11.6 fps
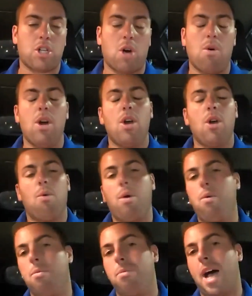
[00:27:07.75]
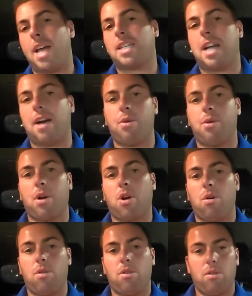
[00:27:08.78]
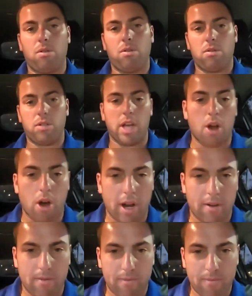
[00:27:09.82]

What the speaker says: So we will blast out the. Yeah, go ahead.